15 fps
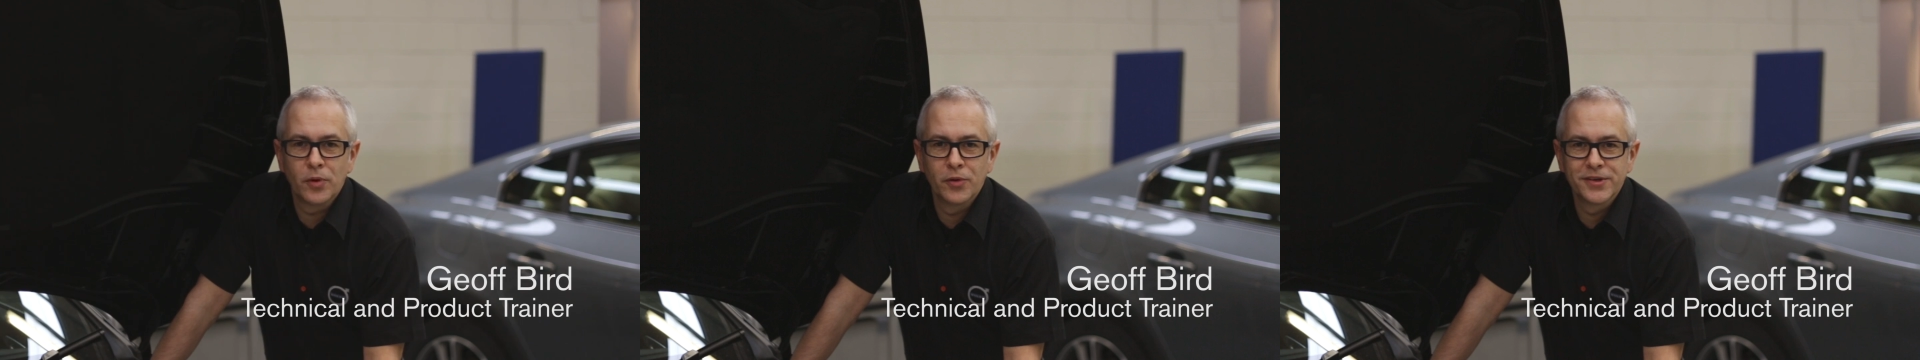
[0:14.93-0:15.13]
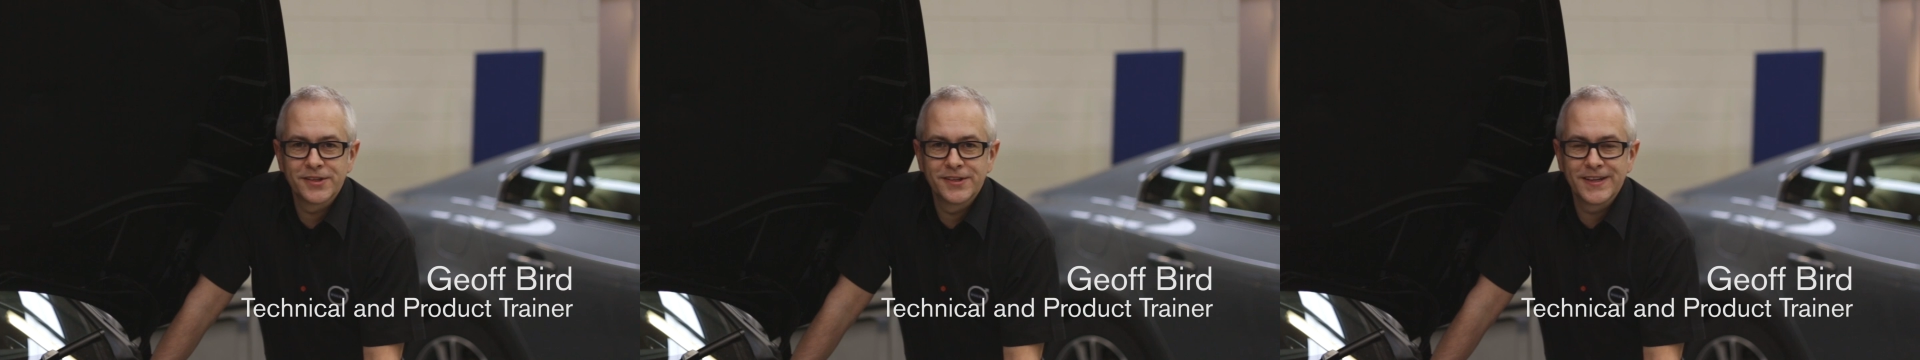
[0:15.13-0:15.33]

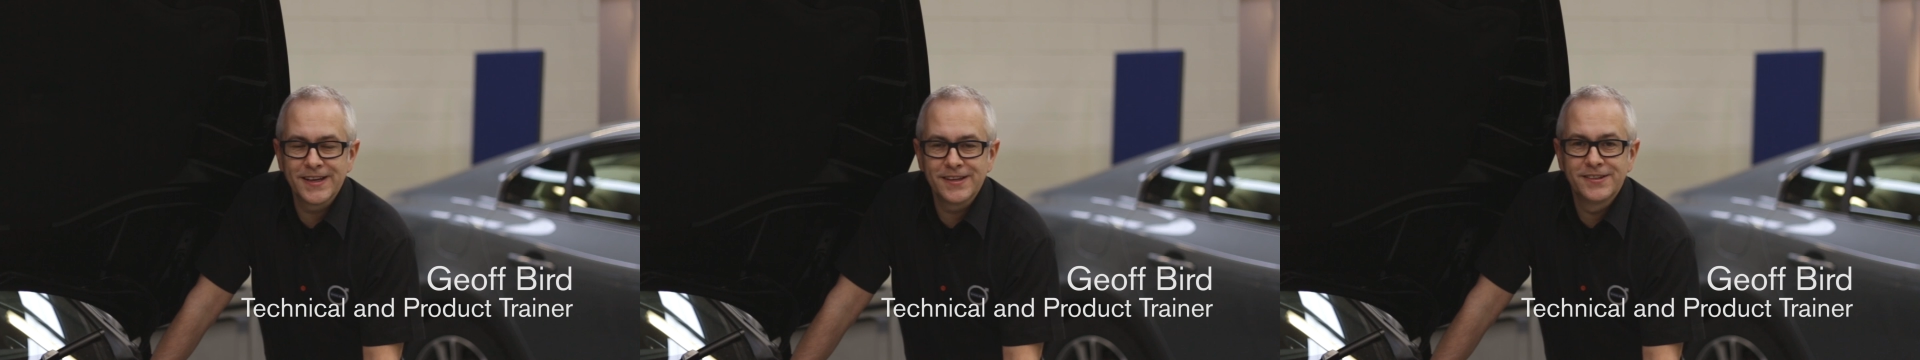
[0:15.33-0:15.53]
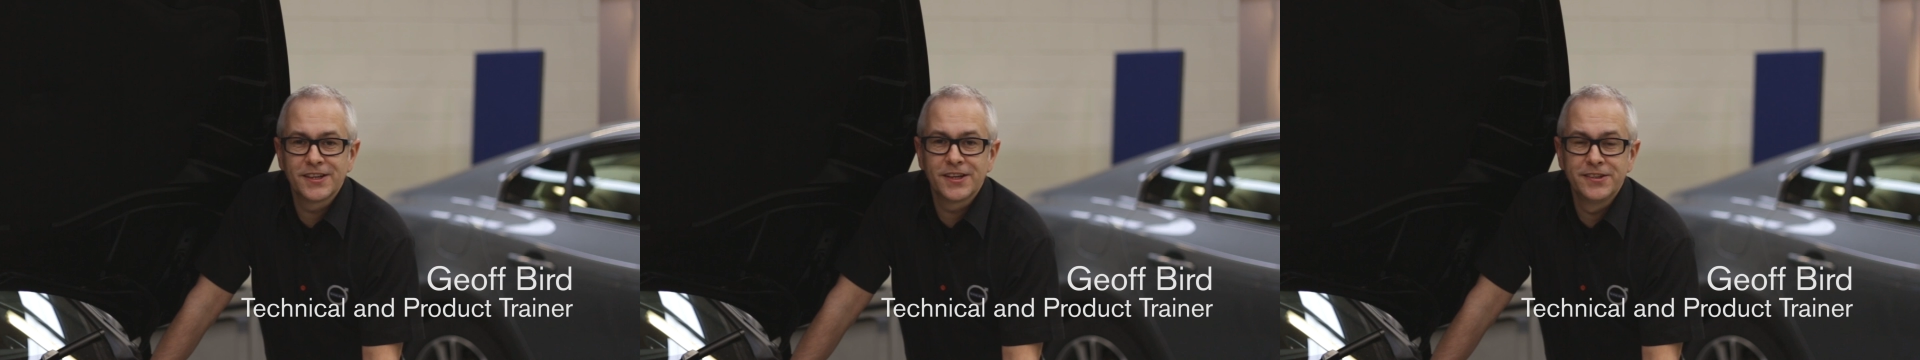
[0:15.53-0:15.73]
points to
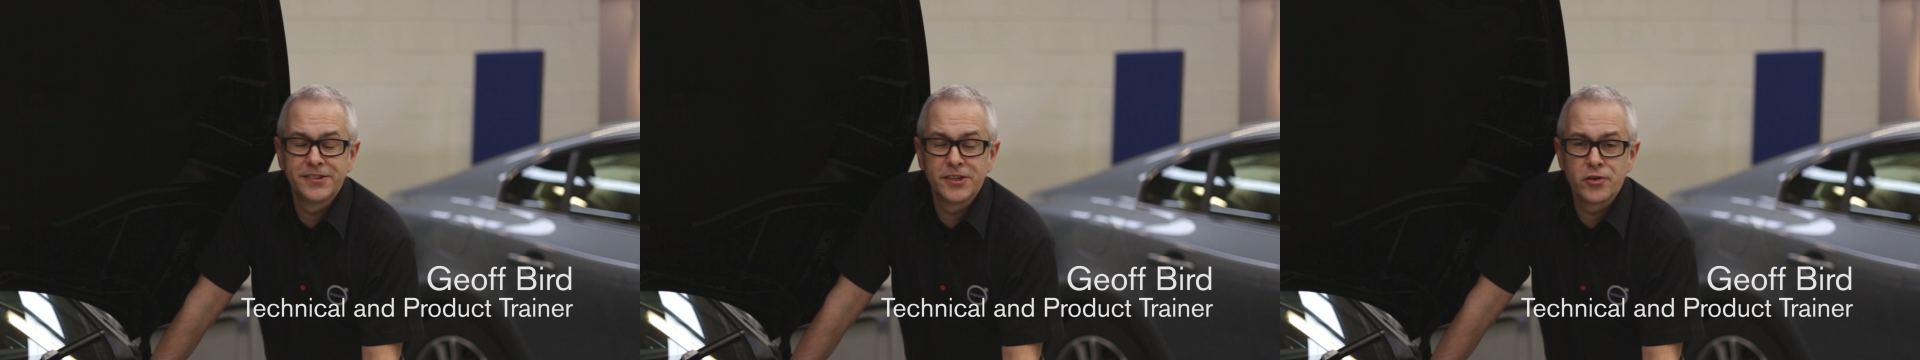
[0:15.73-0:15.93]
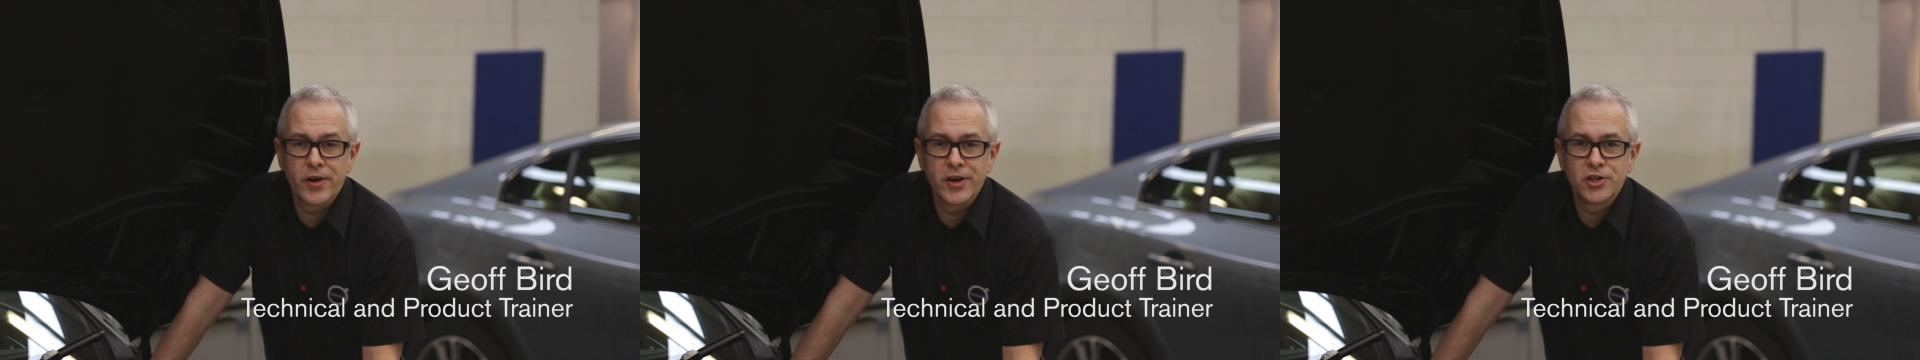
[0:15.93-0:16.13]
take into
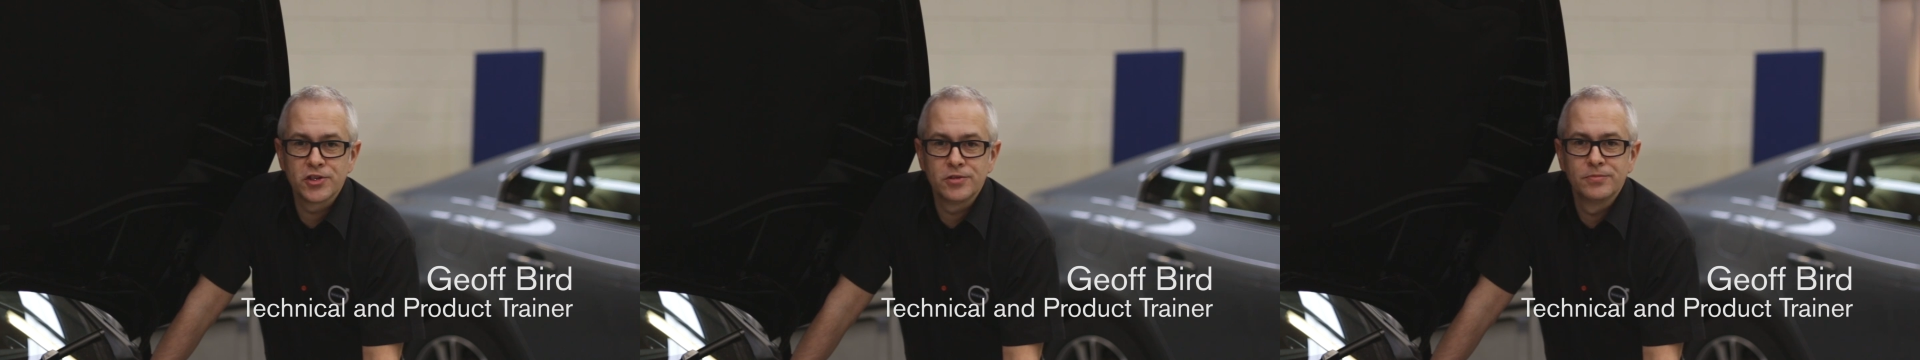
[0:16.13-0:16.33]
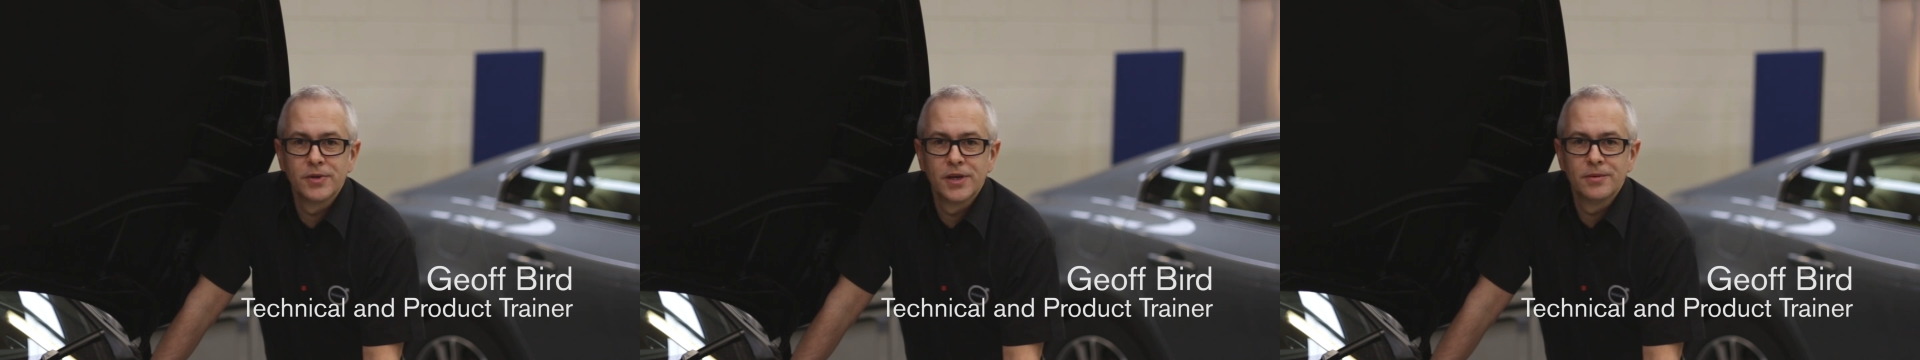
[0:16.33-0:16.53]

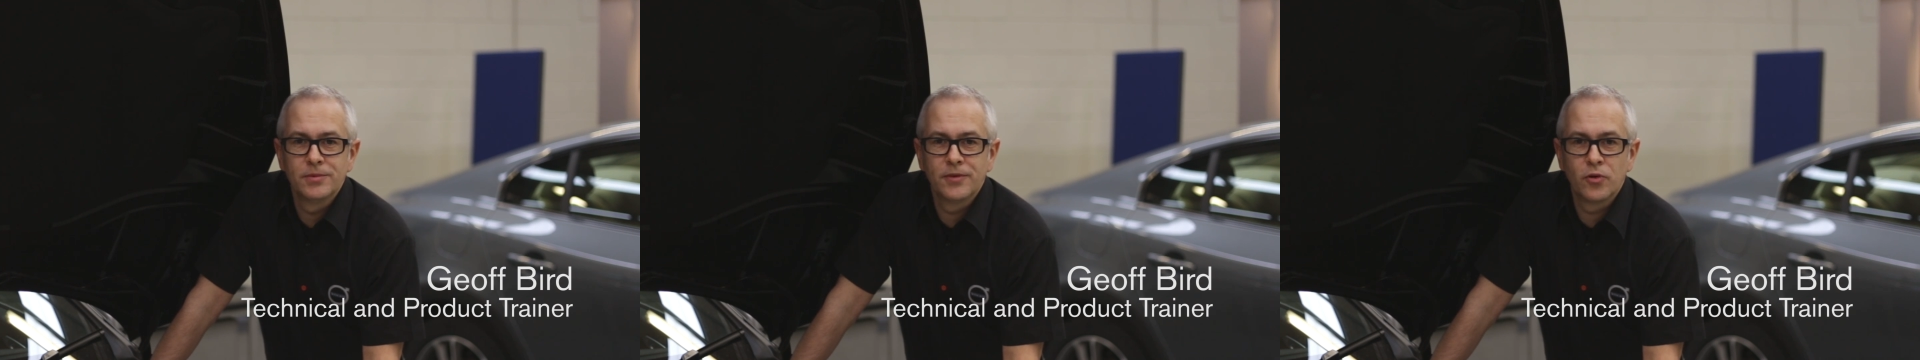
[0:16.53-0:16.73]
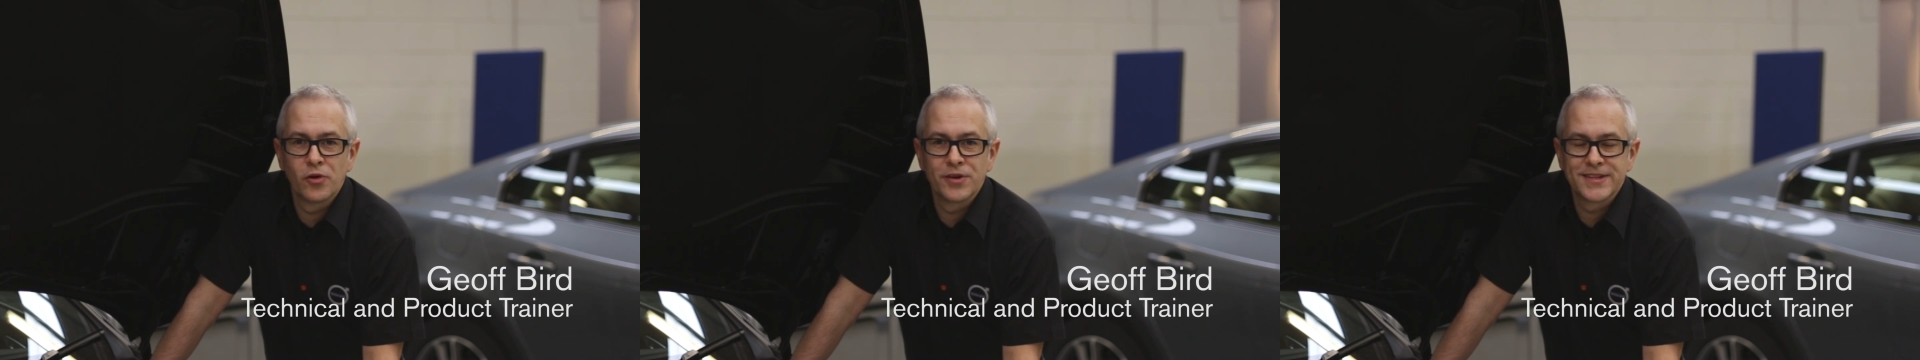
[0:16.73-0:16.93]
consideration
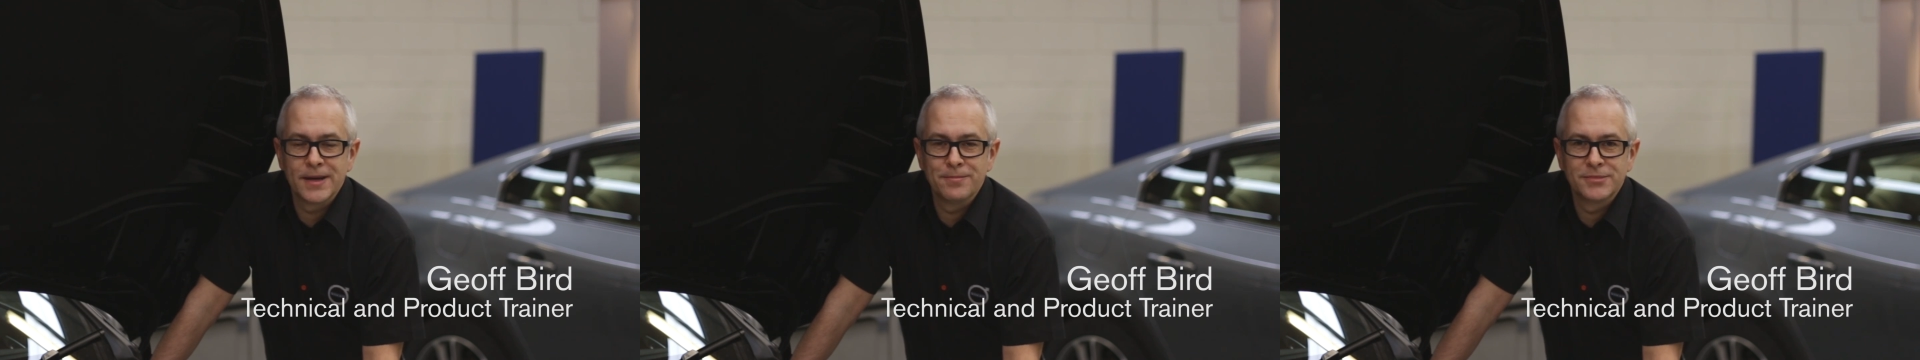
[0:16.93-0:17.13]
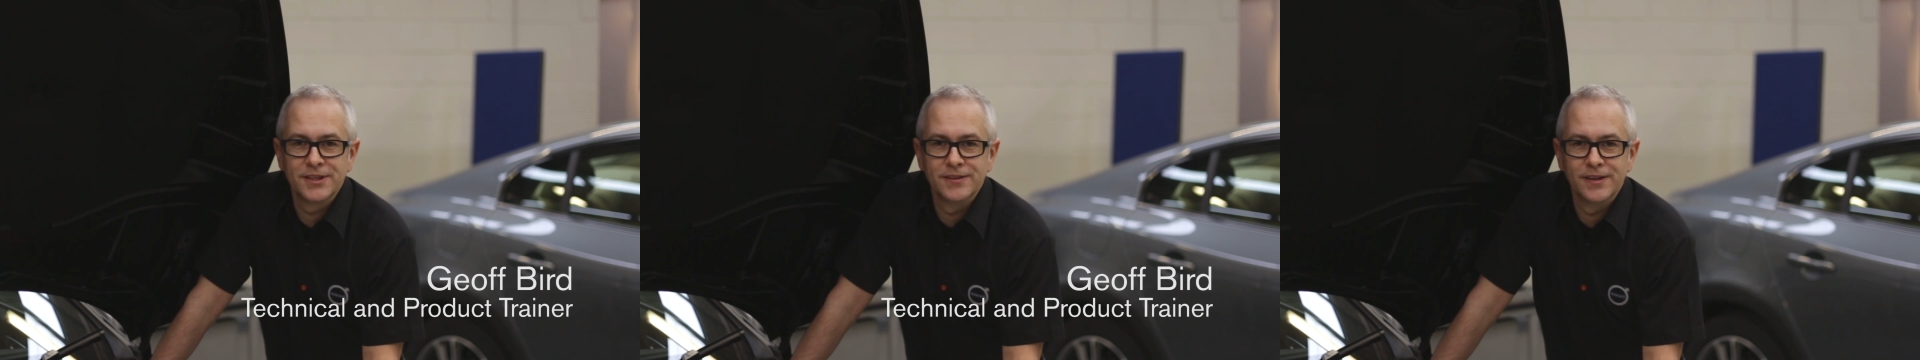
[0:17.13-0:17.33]
before
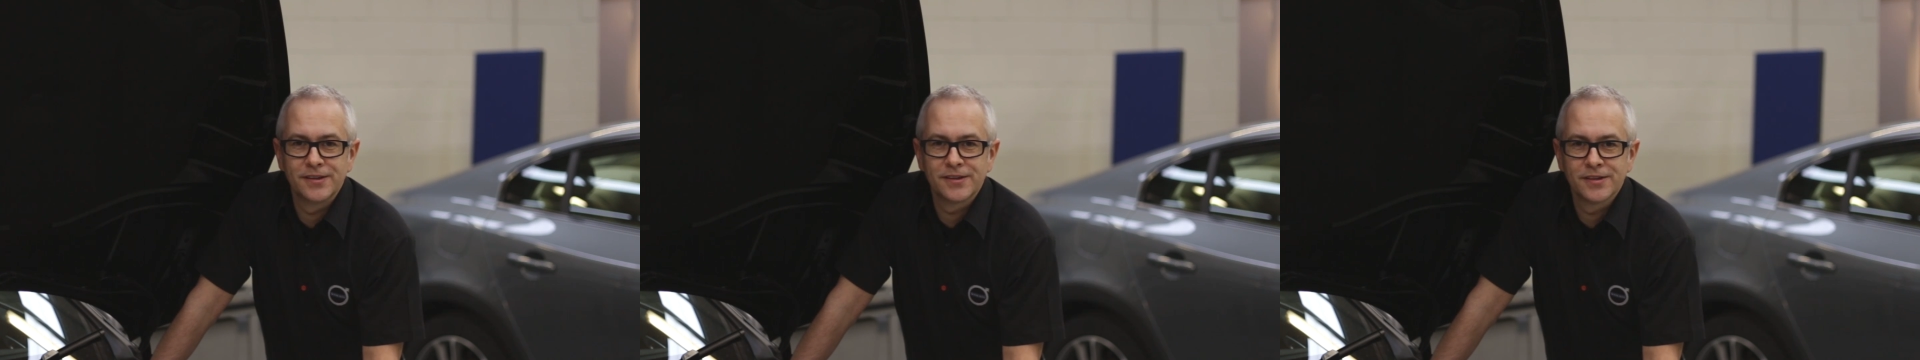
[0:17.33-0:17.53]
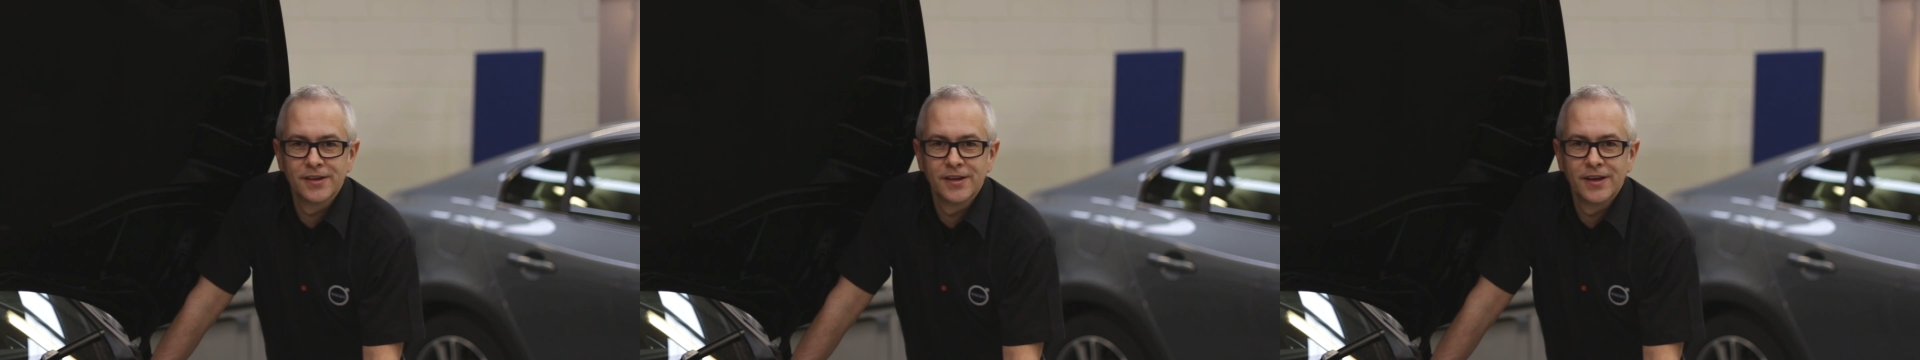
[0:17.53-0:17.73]
attempting
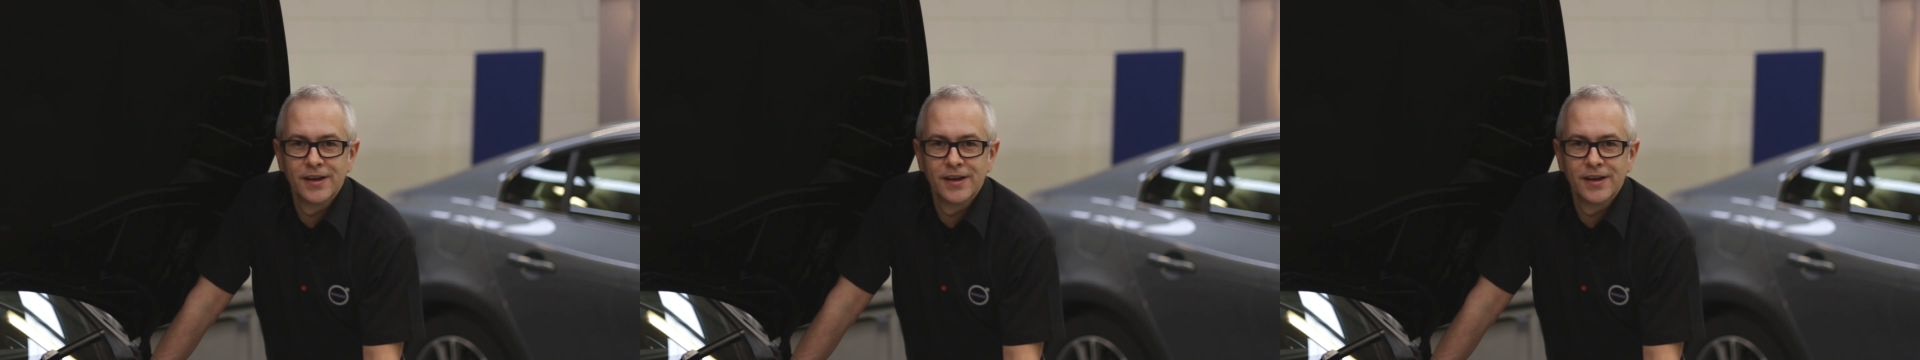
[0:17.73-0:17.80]
this,